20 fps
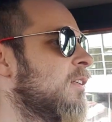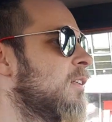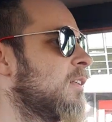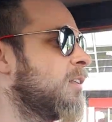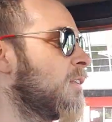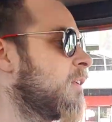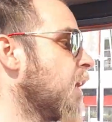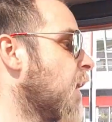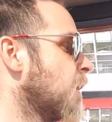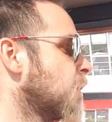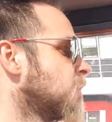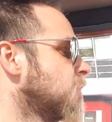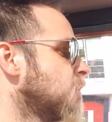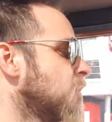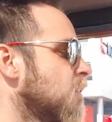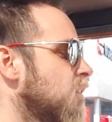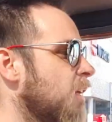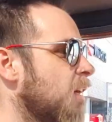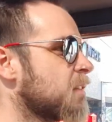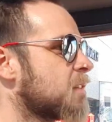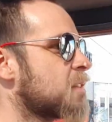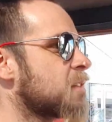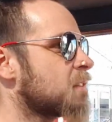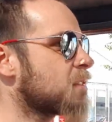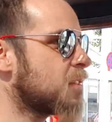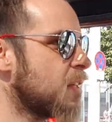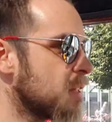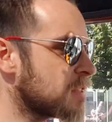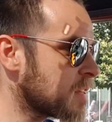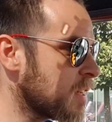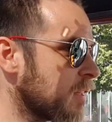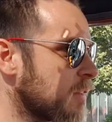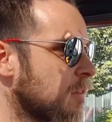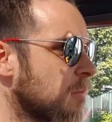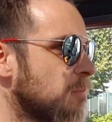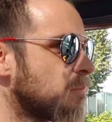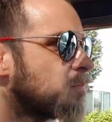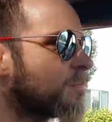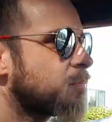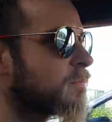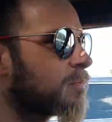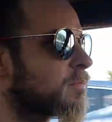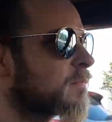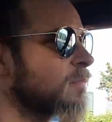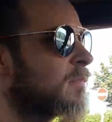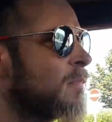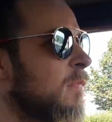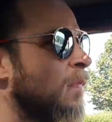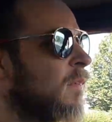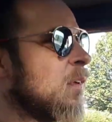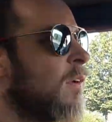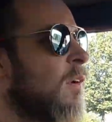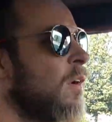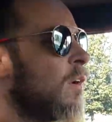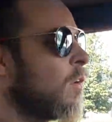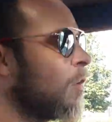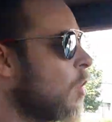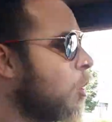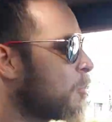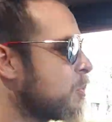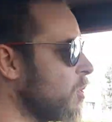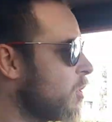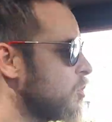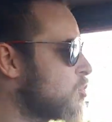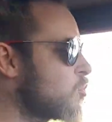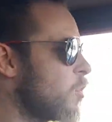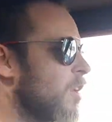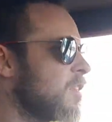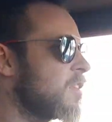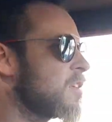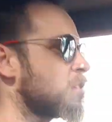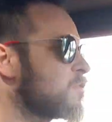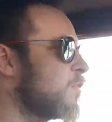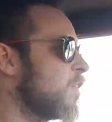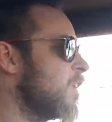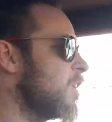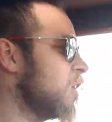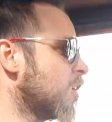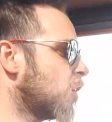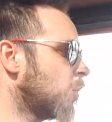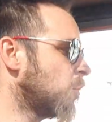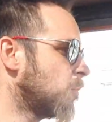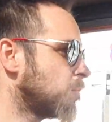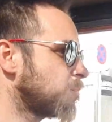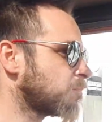Yeah, that's it. Hope you enjoyed this video.